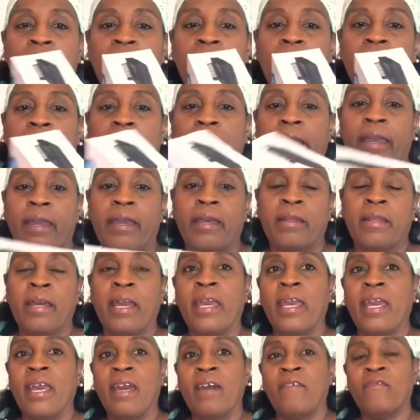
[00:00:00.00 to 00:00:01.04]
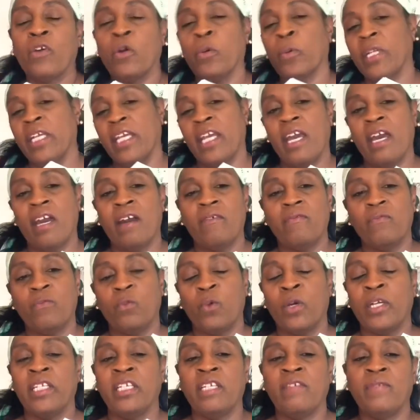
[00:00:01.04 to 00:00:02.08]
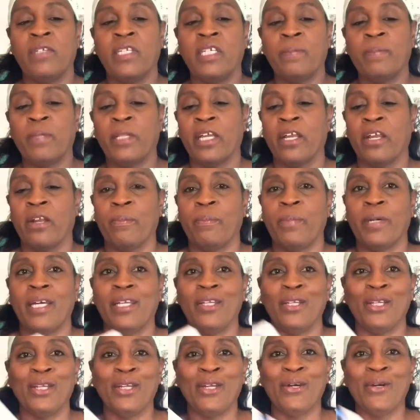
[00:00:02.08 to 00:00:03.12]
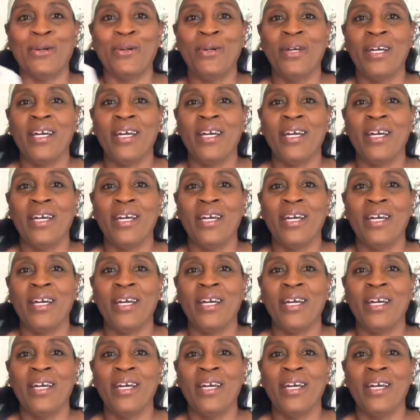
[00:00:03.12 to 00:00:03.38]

And I have already have one D V D player, but you know,